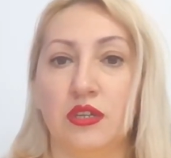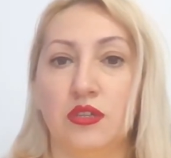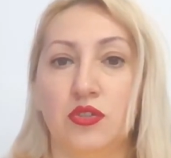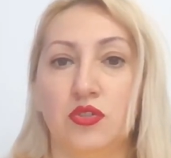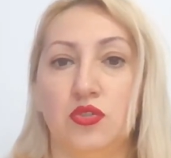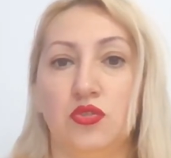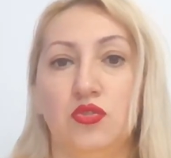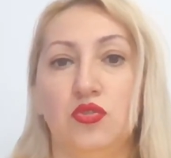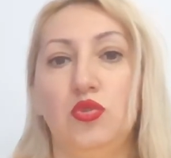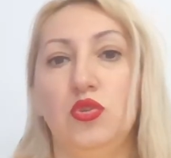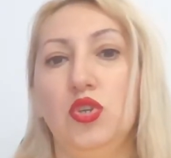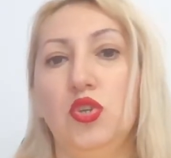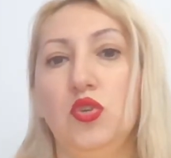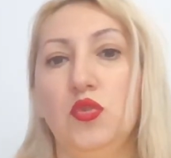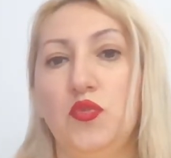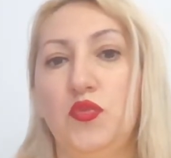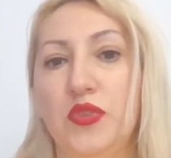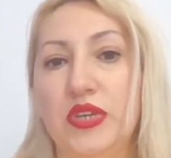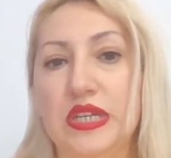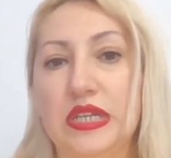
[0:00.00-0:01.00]
Do you
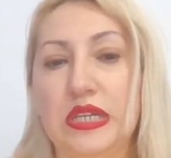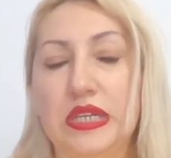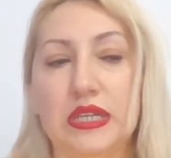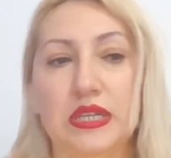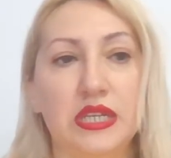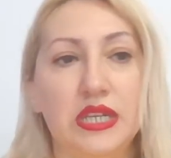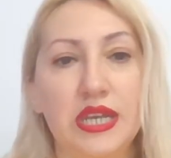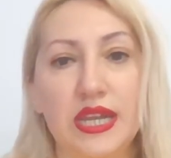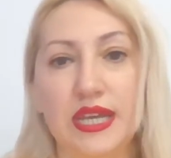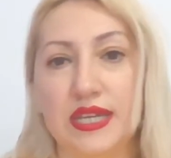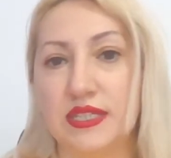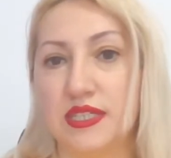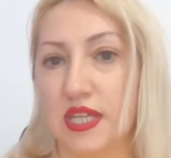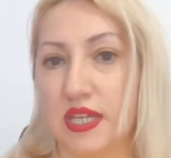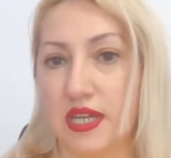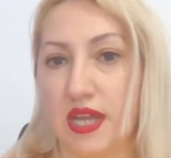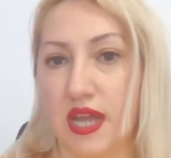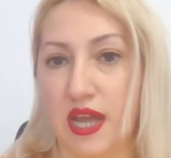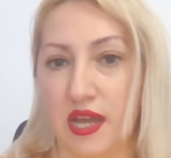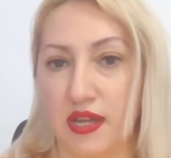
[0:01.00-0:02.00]
feel less
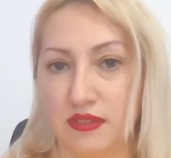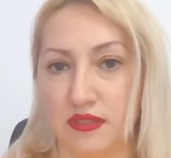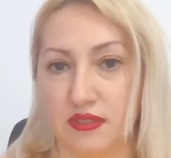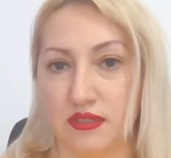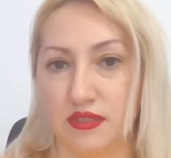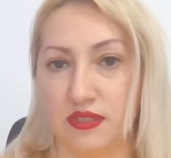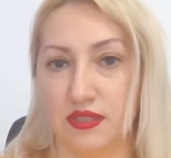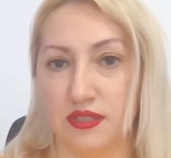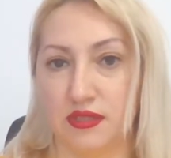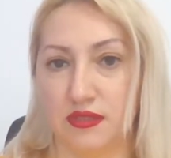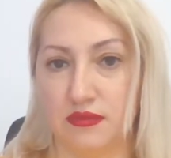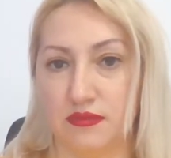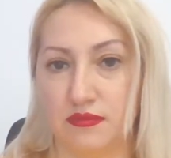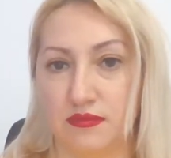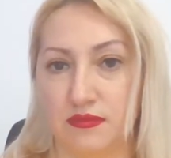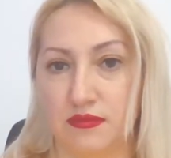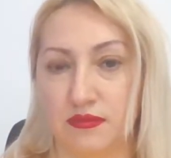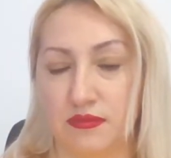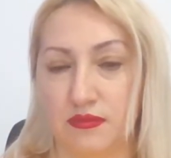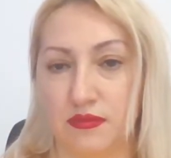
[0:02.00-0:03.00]
than others?
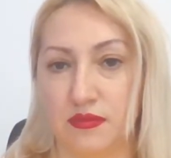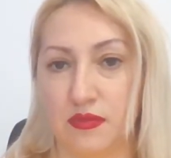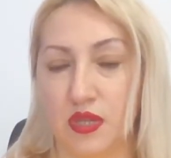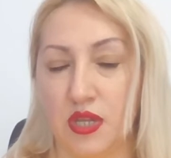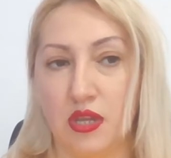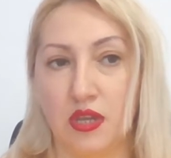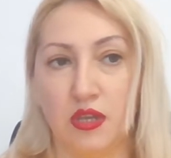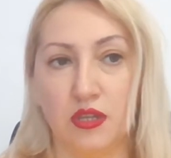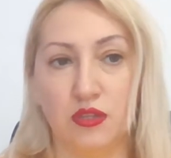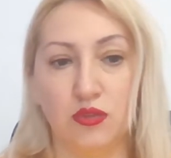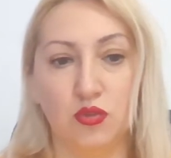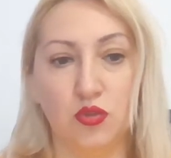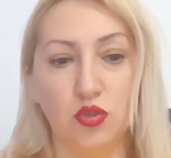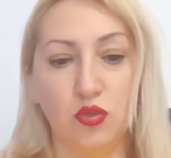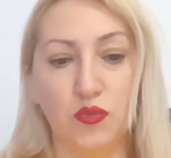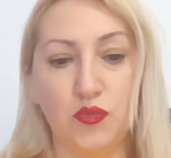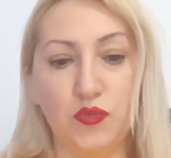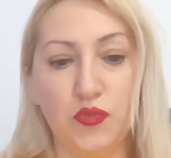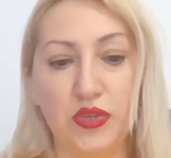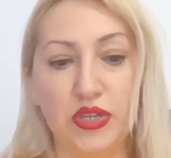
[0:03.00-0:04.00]
Do you
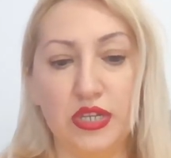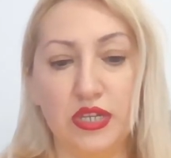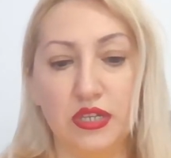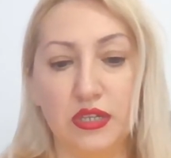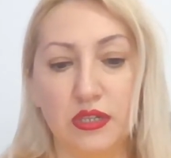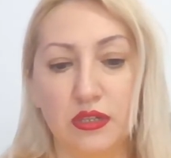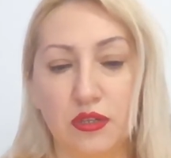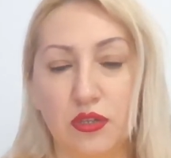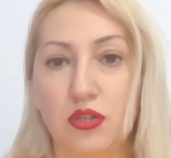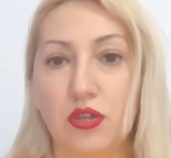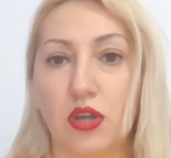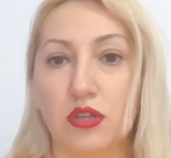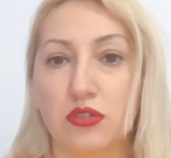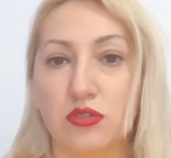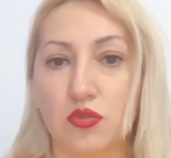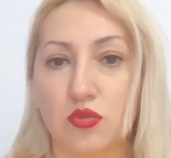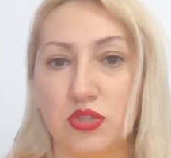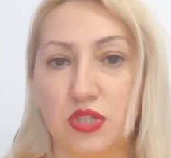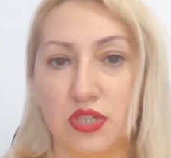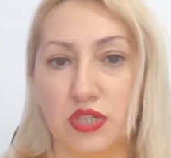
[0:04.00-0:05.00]
feel not
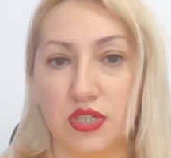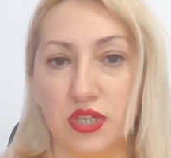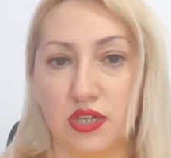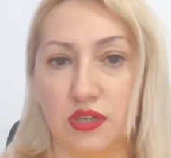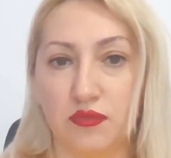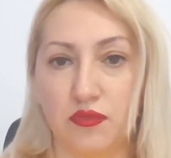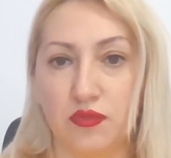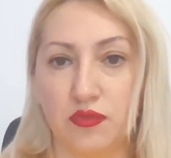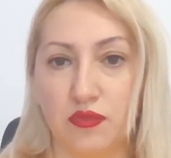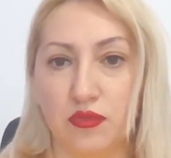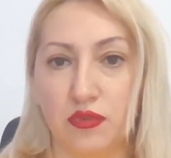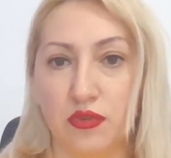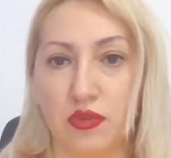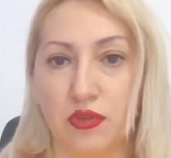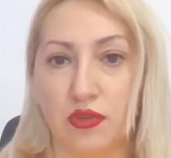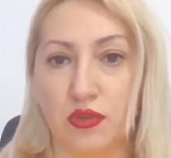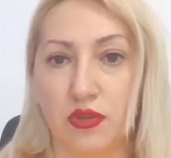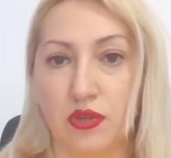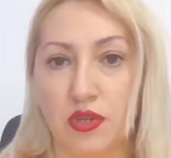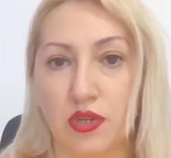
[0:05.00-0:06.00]
good enough
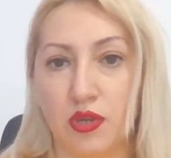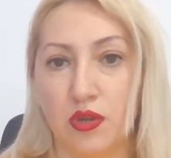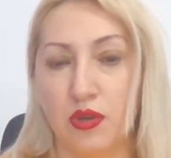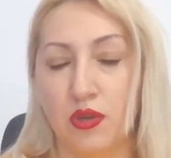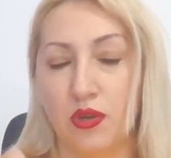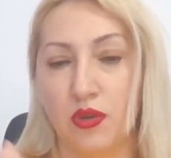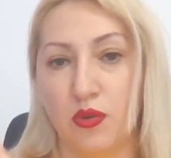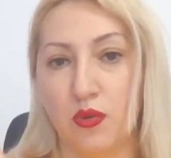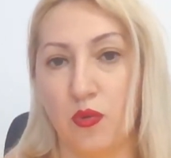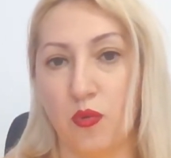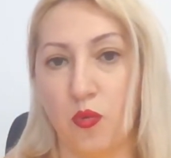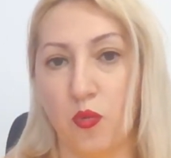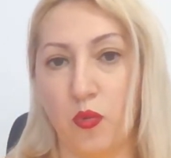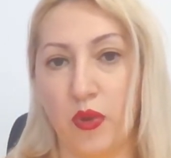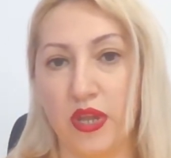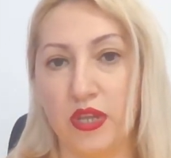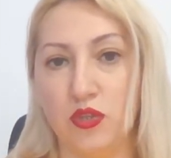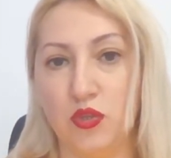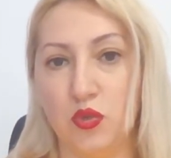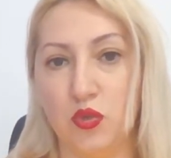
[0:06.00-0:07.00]

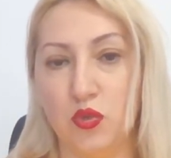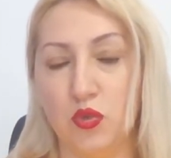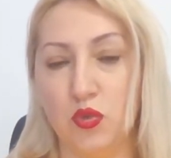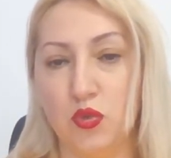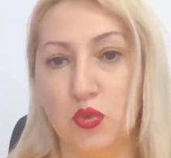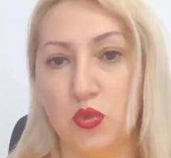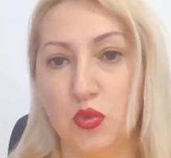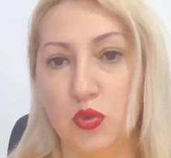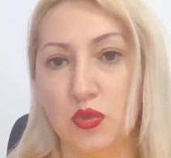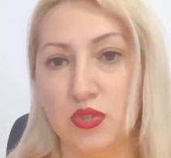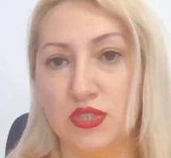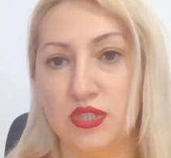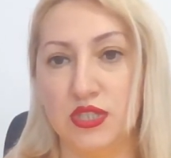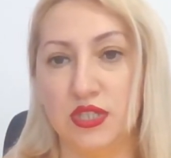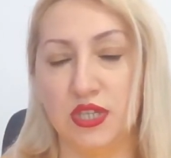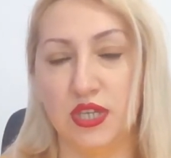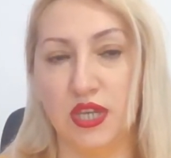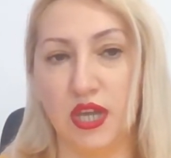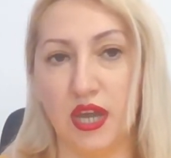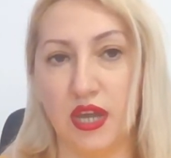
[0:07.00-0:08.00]
when you
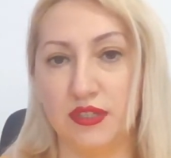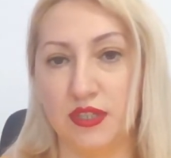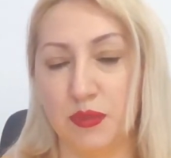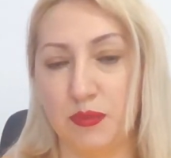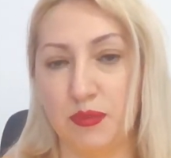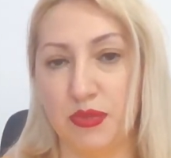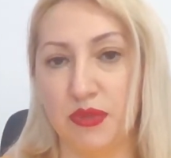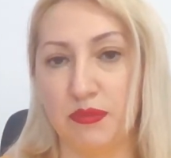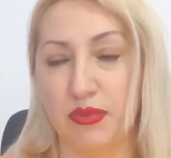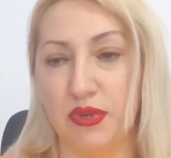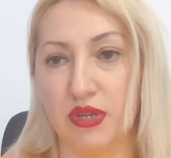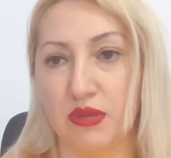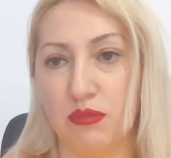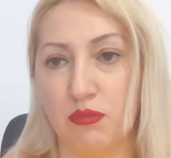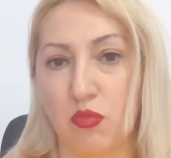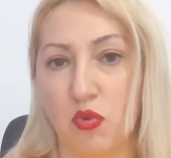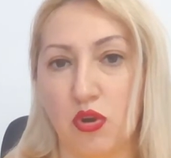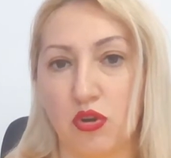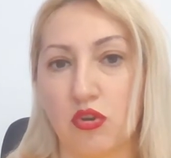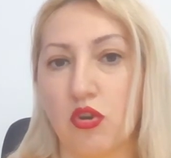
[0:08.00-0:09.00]
see other people
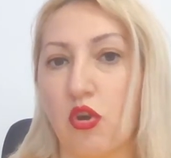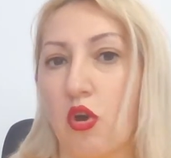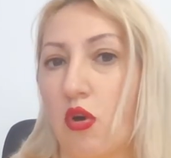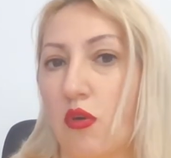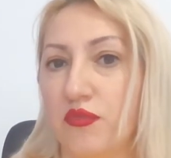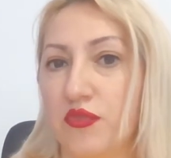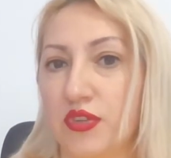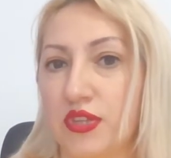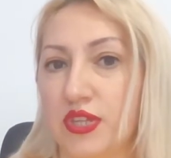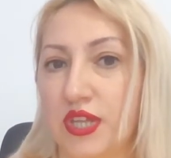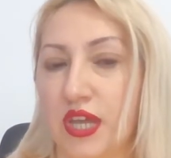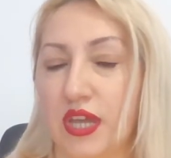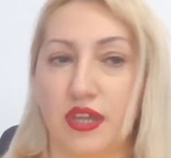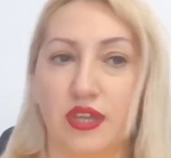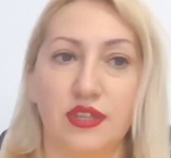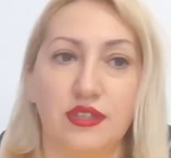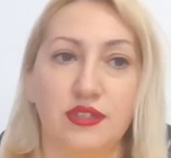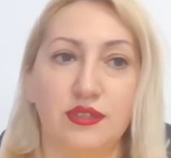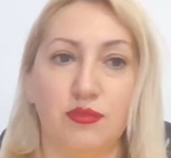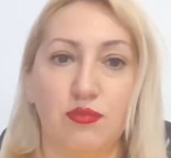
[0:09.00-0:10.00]
more
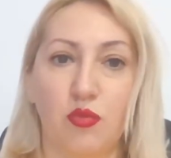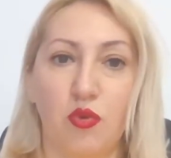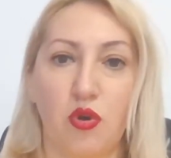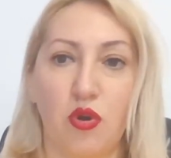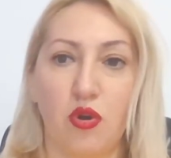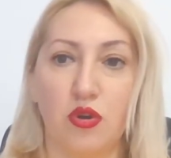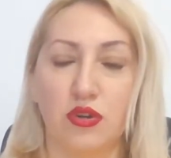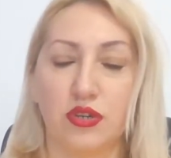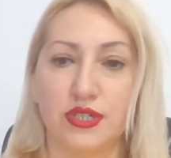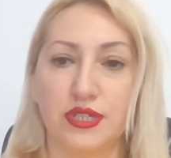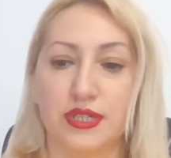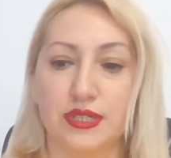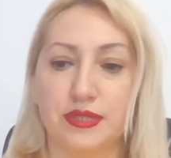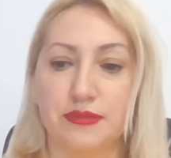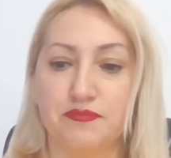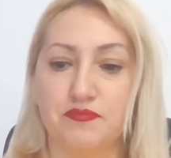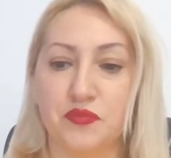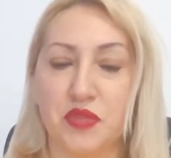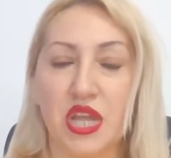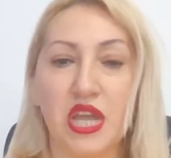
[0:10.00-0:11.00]
confident, more
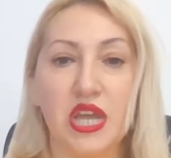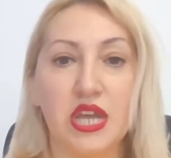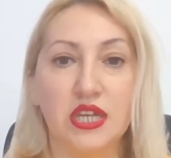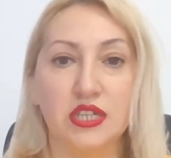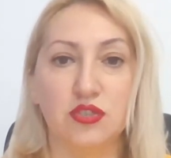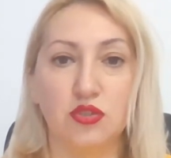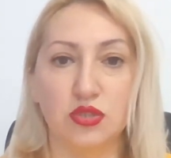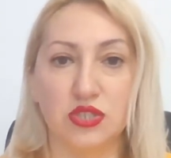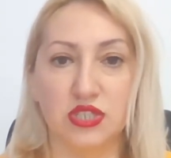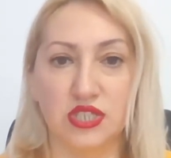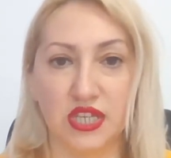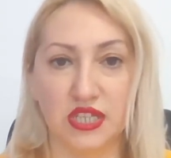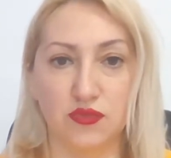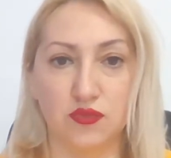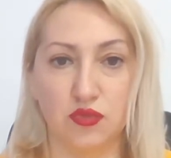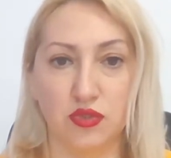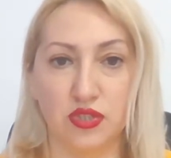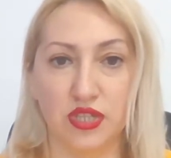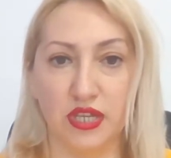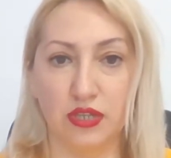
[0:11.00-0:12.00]

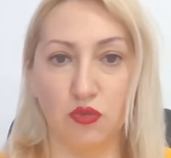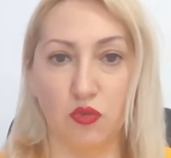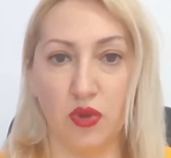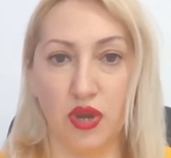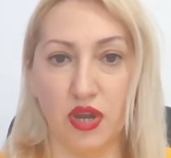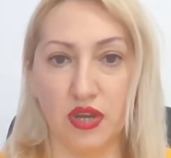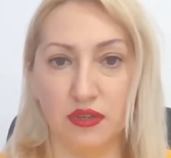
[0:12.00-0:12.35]
successful than you are?